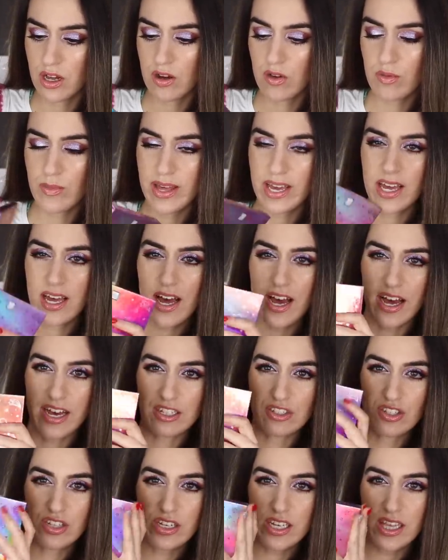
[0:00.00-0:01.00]
Oh my
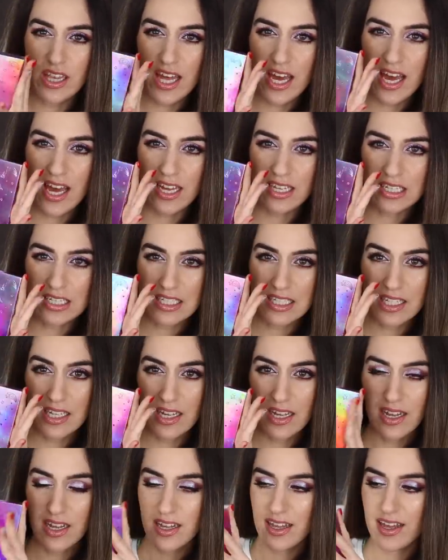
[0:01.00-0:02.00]
gosh, look at this.
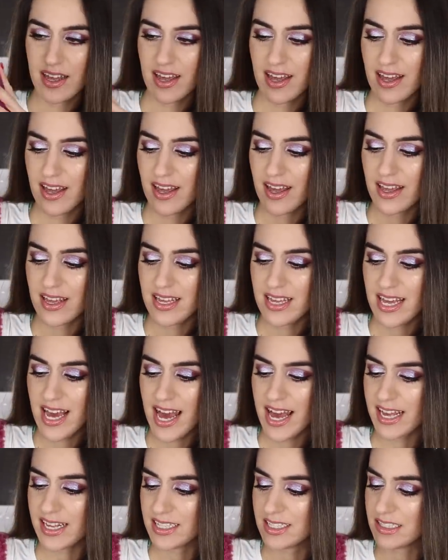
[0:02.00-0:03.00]

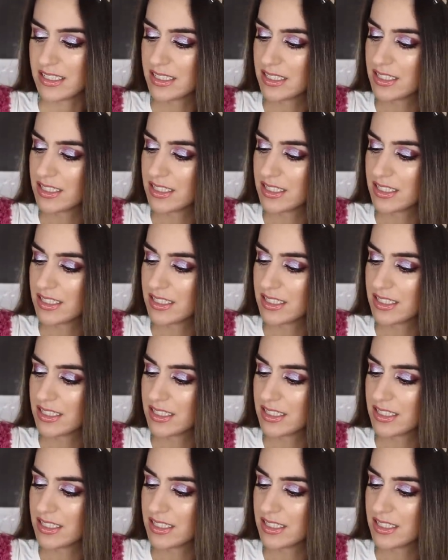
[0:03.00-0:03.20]
Yes!